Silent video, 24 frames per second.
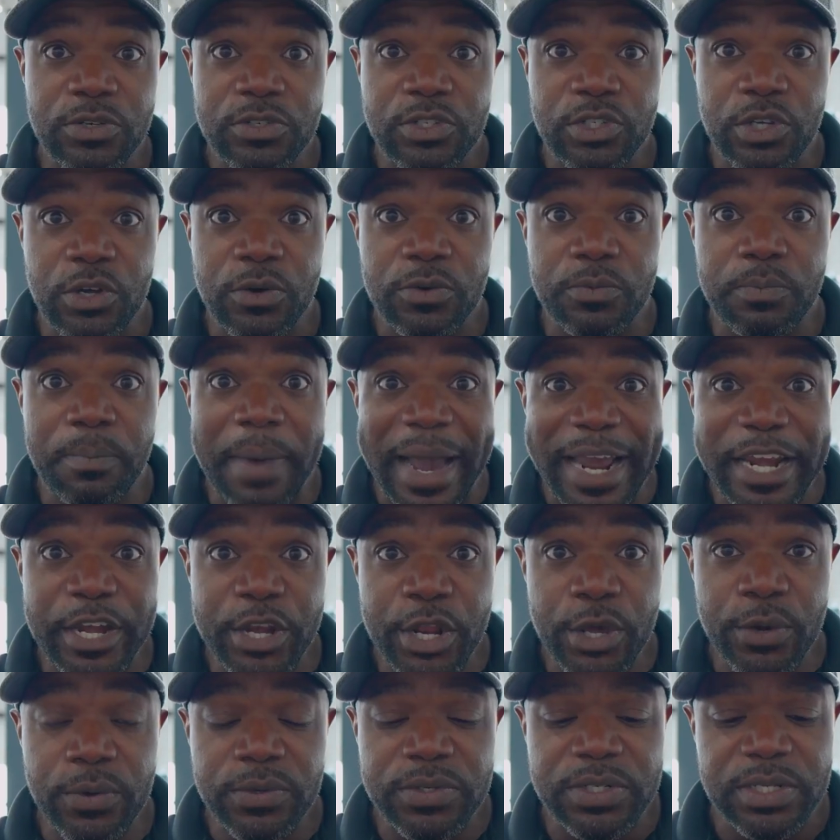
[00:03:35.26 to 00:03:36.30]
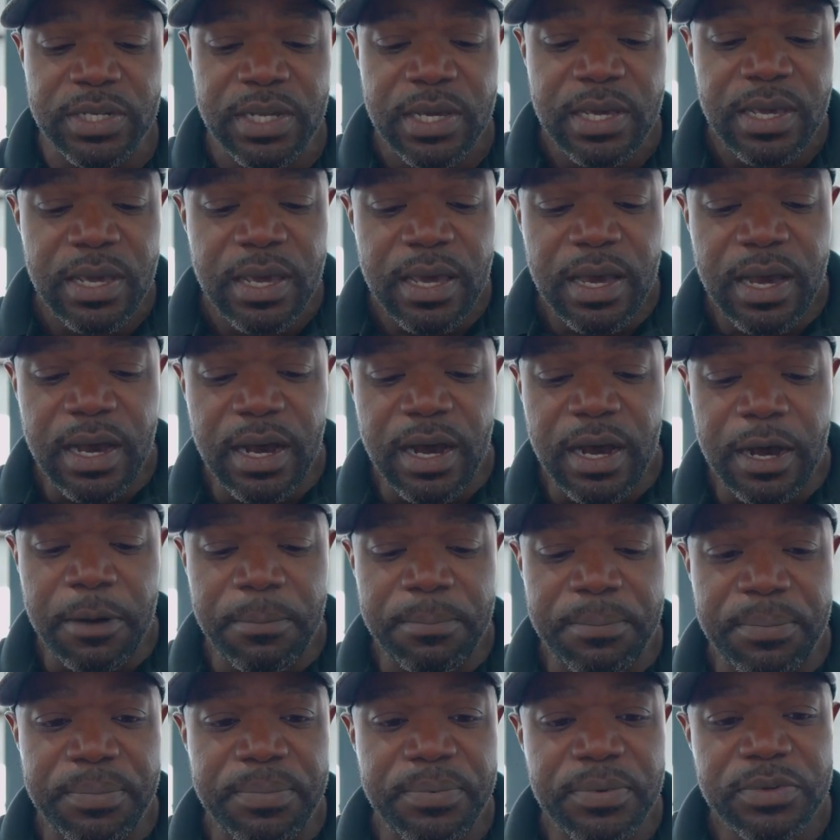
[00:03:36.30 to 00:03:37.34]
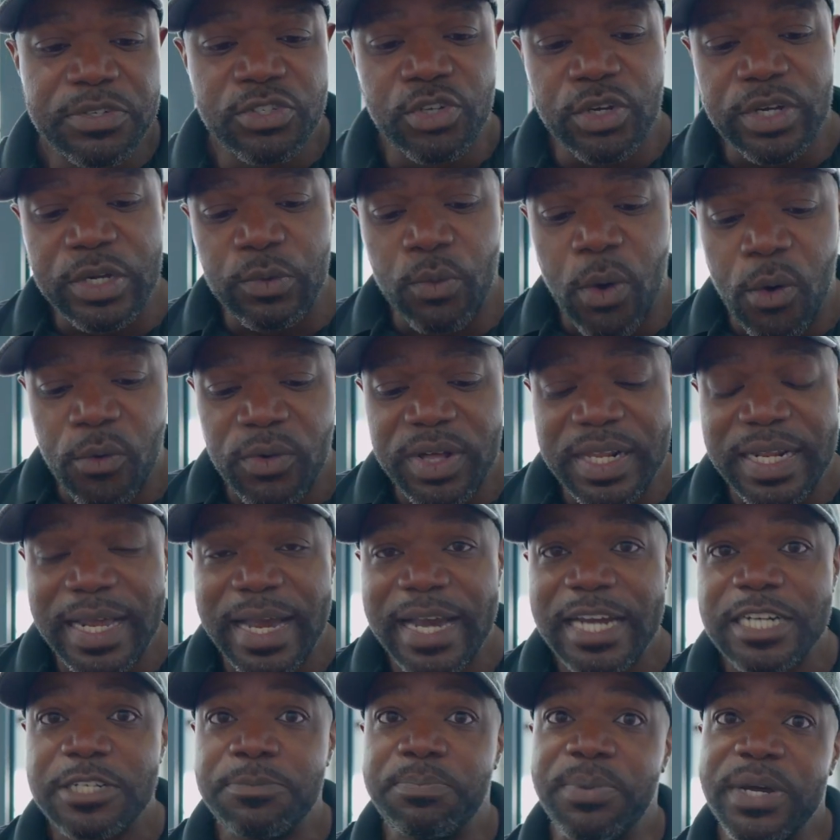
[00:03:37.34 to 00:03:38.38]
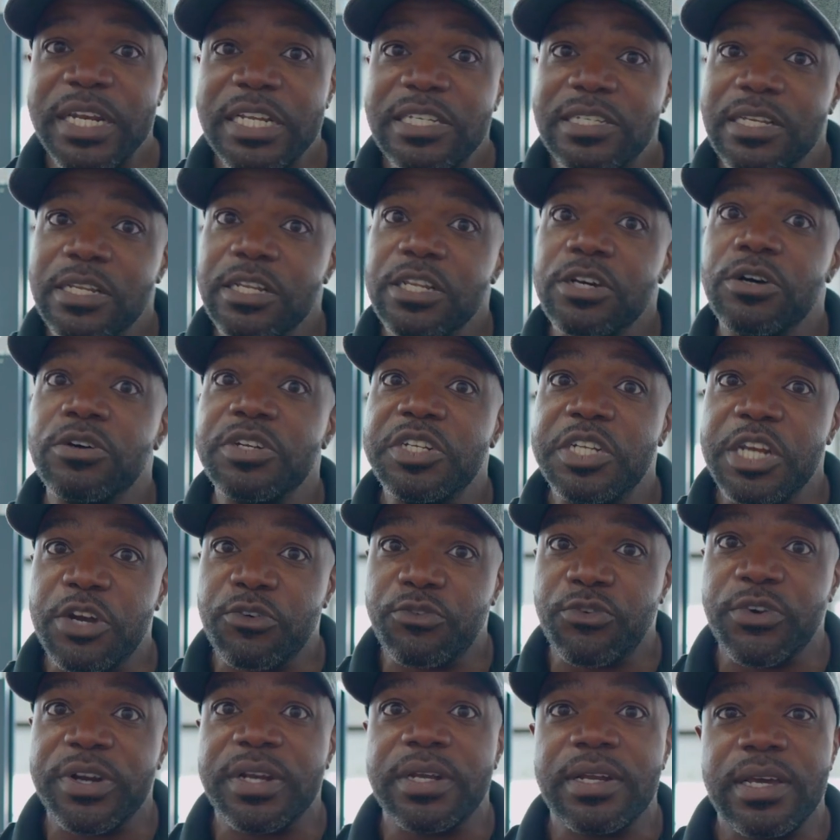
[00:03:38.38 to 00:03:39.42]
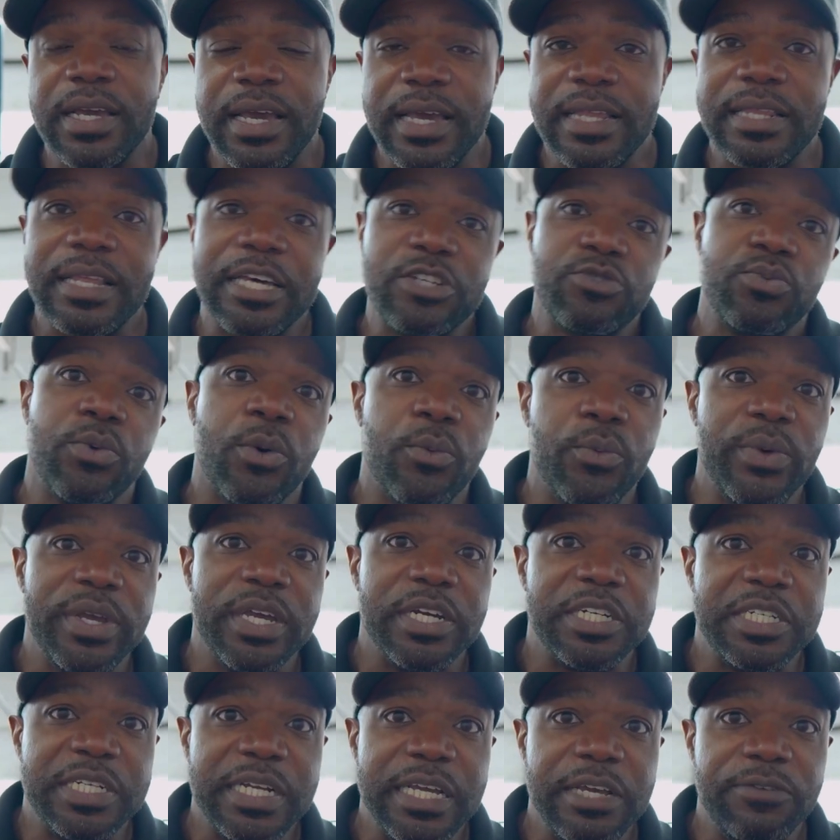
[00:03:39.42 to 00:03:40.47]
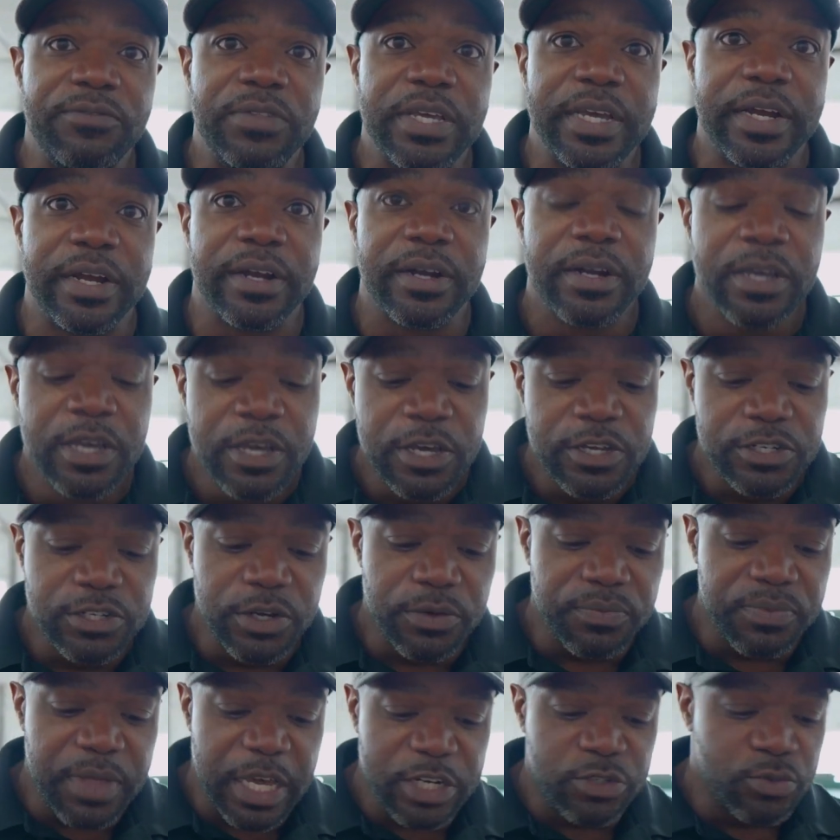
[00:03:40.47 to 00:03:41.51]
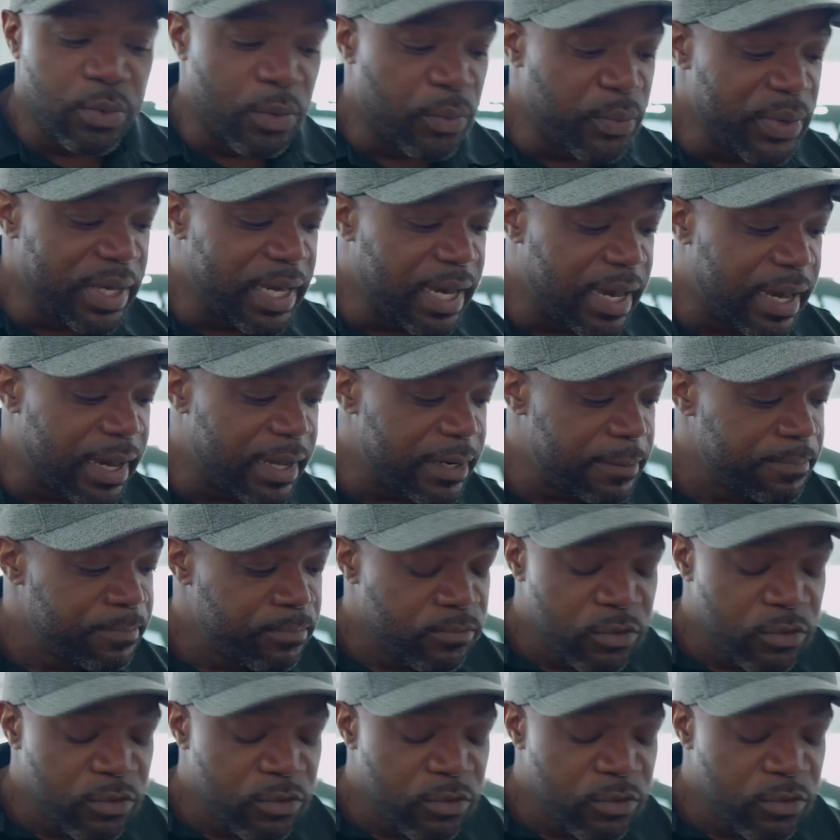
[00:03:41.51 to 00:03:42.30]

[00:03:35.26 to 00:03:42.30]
so minute. So it won't clash, but it's a little different, and that's what we achieved here. So that's what we got.